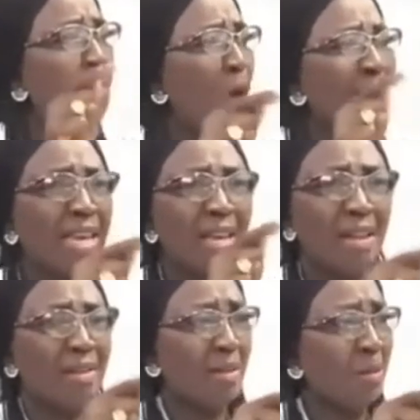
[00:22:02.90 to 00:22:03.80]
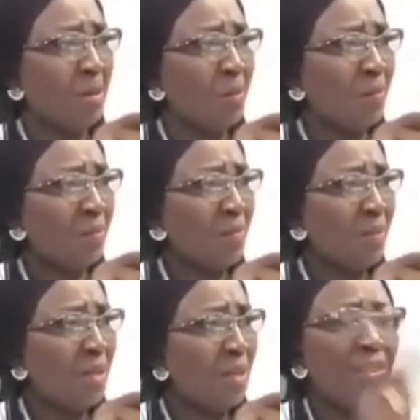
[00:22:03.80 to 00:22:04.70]
poor girl.
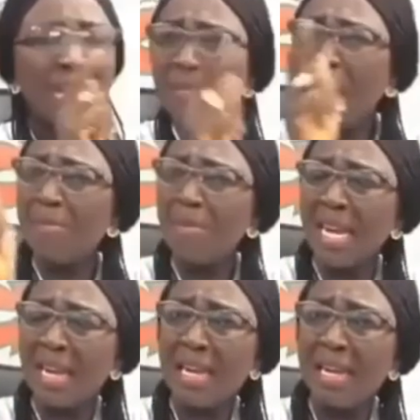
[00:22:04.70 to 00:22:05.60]
She ni mami.